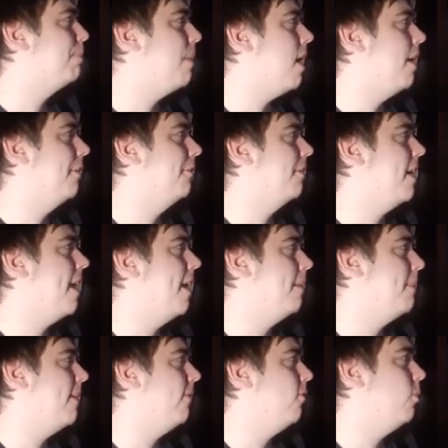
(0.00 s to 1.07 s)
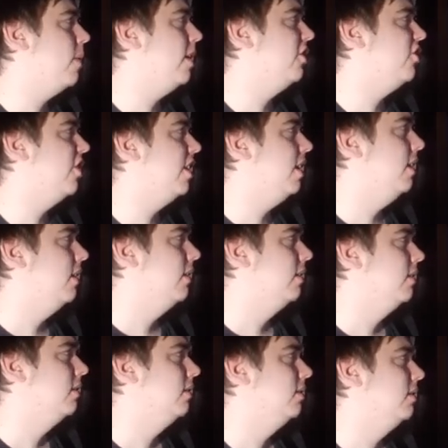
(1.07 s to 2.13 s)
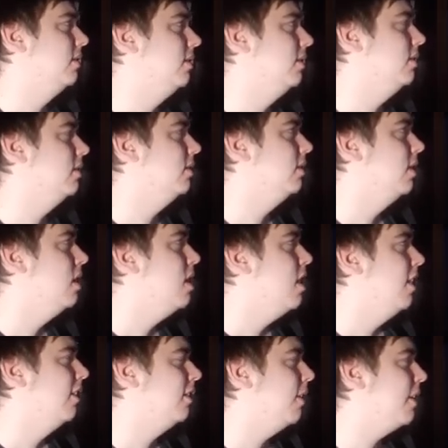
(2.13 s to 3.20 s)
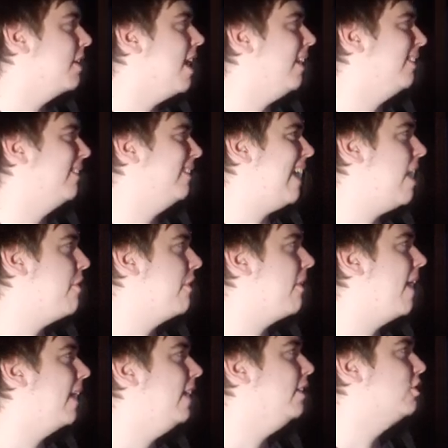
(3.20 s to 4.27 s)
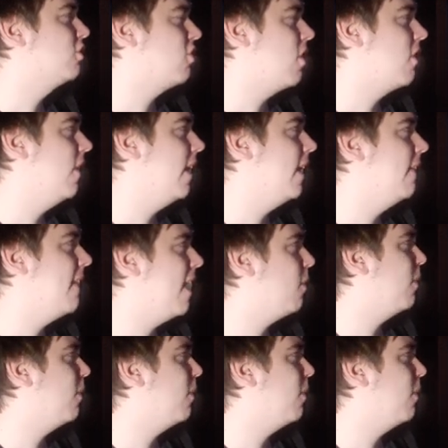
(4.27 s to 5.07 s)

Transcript: bother to animate Luigi? So he's not sounding like he's struggling in there